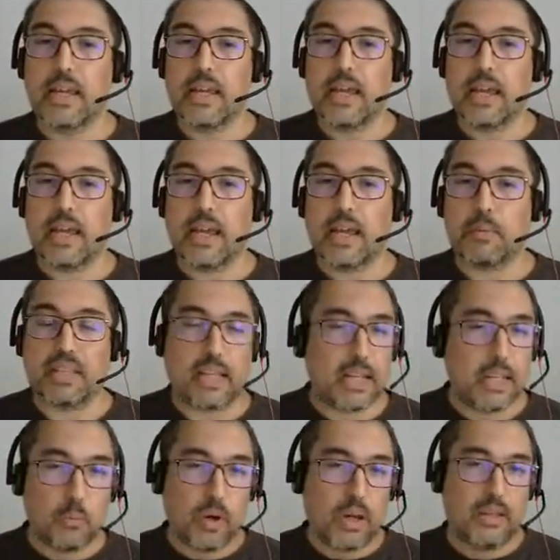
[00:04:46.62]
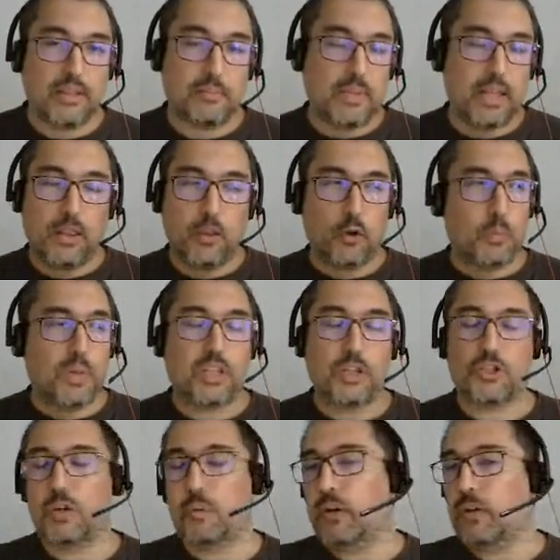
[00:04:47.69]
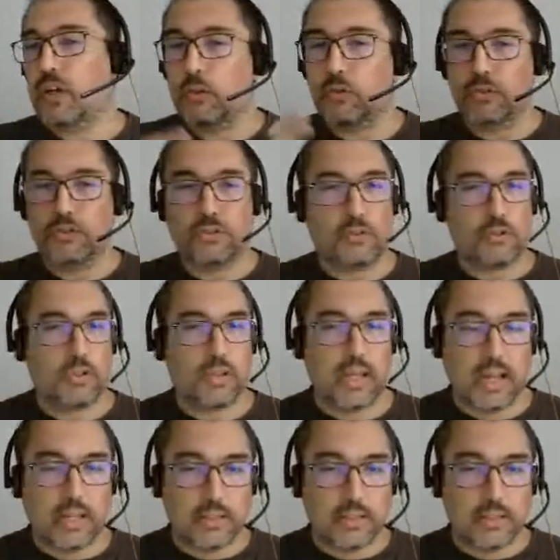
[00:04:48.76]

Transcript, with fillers: Uh, but anyways, the documentation about how to install that